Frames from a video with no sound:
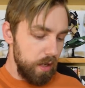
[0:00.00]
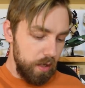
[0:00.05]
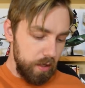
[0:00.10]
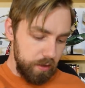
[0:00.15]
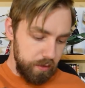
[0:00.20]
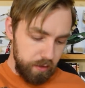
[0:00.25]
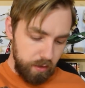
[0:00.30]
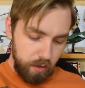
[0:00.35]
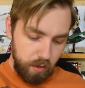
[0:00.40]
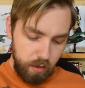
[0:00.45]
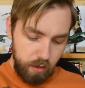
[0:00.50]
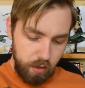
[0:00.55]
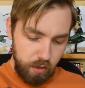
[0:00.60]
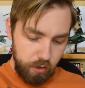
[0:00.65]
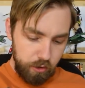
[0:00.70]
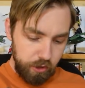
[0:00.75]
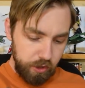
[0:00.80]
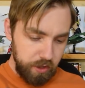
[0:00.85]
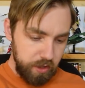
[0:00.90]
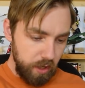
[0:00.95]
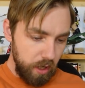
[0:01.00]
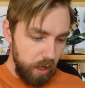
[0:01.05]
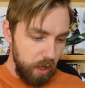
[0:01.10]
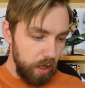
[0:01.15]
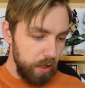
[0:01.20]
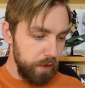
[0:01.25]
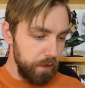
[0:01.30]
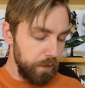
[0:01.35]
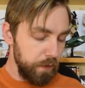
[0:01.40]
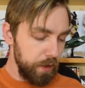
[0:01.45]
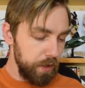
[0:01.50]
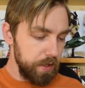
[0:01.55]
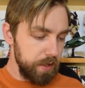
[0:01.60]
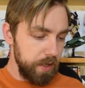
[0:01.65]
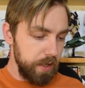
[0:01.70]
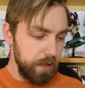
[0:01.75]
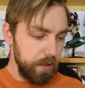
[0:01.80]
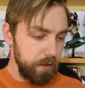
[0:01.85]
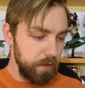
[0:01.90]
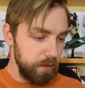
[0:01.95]
So just on
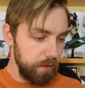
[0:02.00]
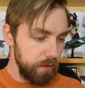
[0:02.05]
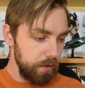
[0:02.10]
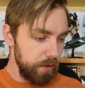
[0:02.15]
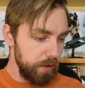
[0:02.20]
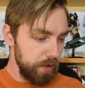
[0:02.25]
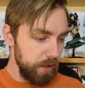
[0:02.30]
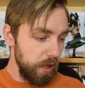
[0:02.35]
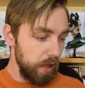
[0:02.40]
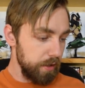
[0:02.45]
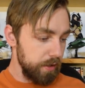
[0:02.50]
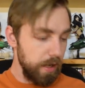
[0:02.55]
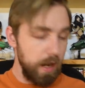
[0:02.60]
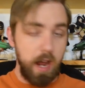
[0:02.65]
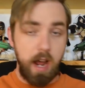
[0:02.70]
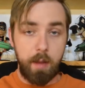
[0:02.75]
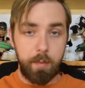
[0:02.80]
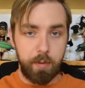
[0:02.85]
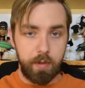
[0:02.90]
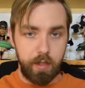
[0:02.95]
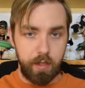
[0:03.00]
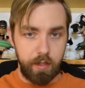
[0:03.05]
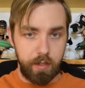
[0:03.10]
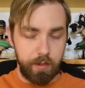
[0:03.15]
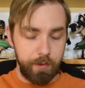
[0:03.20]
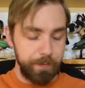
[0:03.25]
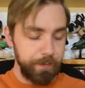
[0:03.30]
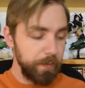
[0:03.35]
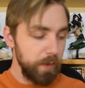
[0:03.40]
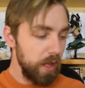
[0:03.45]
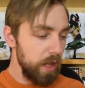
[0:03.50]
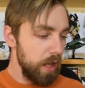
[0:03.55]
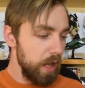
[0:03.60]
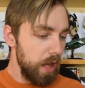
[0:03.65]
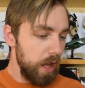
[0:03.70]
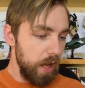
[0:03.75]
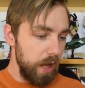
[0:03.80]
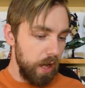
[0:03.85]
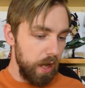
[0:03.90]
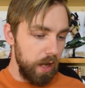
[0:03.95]
top here,
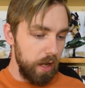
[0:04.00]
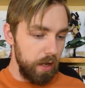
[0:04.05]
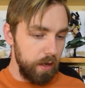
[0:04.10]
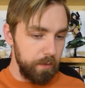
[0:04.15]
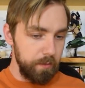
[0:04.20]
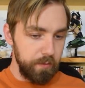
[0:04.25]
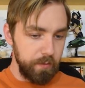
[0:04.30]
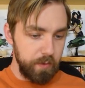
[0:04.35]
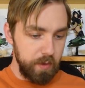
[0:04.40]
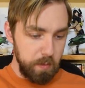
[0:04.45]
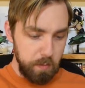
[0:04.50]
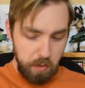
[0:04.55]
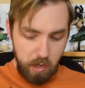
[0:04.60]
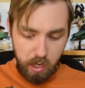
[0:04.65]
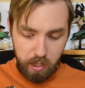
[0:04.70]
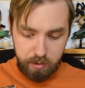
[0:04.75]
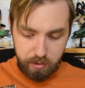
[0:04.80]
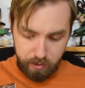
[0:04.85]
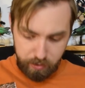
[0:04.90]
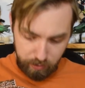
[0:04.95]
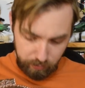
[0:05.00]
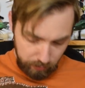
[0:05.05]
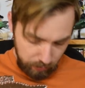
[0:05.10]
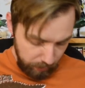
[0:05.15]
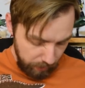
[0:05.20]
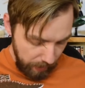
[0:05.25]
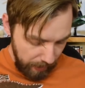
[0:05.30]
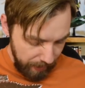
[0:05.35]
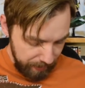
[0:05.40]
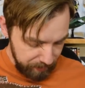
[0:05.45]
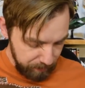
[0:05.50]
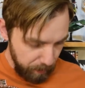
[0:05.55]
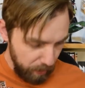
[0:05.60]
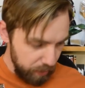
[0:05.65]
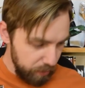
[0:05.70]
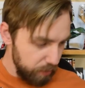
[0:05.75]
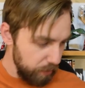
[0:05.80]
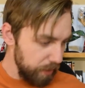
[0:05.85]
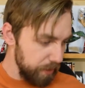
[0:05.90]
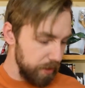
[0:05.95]
the box doesn't look as
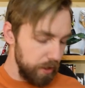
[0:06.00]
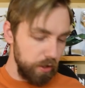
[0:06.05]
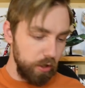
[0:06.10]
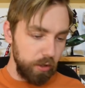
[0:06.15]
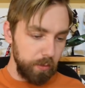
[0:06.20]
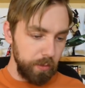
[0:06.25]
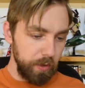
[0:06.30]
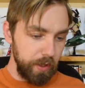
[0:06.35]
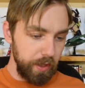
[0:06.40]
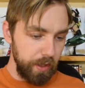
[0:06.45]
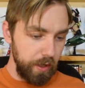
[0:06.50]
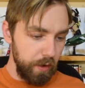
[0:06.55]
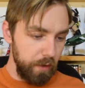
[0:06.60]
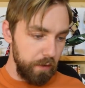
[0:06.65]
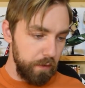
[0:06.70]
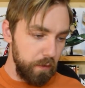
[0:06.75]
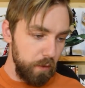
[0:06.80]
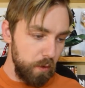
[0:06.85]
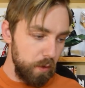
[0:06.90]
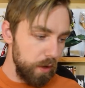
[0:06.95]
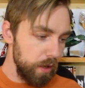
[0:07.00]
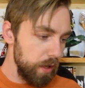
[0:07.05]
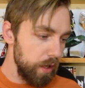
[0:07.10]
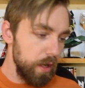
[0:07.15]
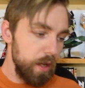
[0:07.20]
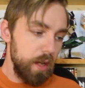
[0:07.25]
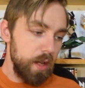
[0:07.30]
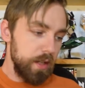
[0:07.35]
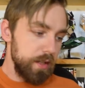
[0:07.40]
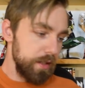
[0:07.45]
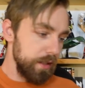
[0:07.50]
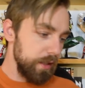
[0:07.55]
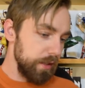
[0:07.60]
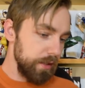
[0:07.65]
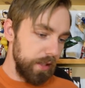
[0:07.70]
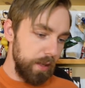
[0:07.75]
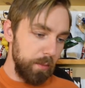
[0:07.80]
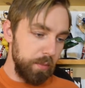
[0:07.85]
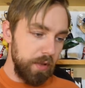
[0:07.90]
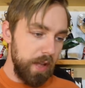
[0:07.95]
special as they normally go for. It looks
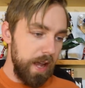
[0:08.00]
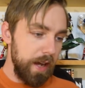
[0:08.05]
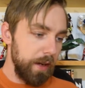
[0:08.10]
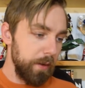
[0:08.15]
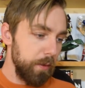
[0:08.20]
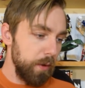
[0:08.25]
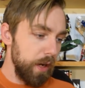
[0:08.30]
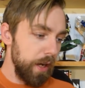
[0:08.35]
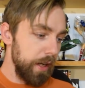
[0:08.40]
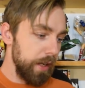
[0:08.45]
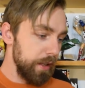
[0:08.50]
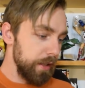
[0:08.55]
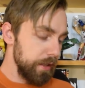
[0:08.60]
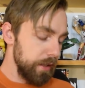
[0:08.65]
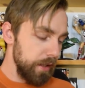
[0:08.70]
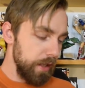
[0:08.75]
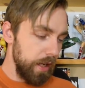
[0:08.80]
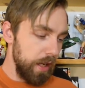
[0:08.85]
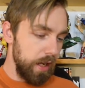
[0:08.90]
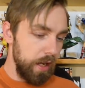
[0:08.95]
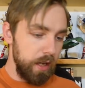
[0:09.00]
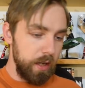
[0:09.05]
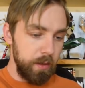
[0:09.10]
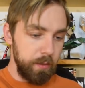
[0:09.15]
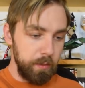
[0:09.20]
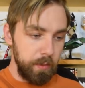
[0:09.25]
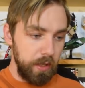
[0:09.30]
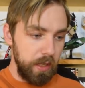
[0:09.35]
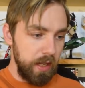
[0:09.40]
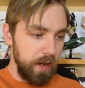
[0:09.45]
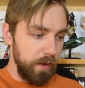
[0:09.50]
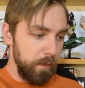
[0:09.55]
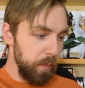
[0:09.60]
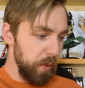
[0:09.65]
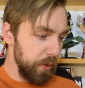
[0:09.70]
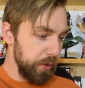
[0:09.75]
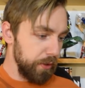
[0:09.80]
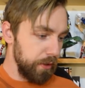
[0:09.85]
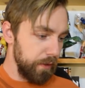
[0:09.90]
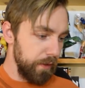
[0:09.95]
like a black and white, like kind of
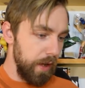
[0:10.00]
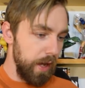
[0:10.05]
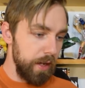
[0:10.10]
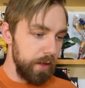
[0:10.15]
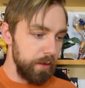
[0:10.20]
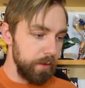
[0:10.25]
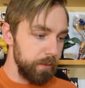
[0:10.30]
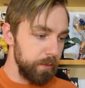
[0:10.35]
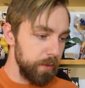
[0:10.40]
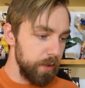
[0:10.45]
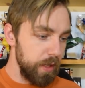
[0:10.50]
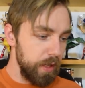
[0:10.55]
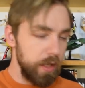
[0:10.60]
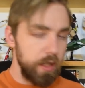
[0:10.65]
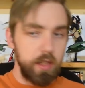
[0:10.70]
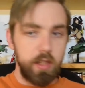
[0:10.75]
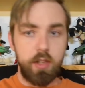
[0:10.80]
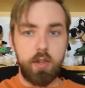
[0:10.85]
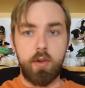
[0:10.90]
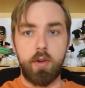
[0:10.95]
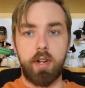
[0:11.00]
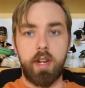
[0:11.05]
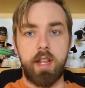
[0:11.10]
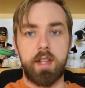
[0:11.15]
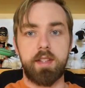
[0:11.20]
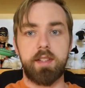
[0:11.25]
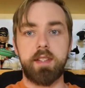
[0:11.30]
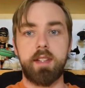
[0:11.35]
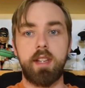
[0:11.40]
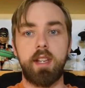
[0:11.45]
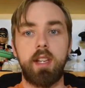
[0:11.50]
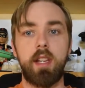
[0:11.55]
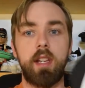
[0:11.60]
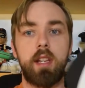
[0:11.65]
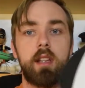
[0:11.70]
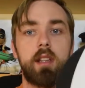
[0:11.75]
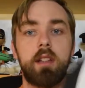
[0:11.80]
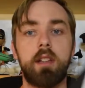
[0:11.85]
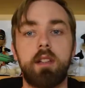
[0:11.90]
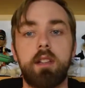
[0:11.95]
pillar bottom, UNSC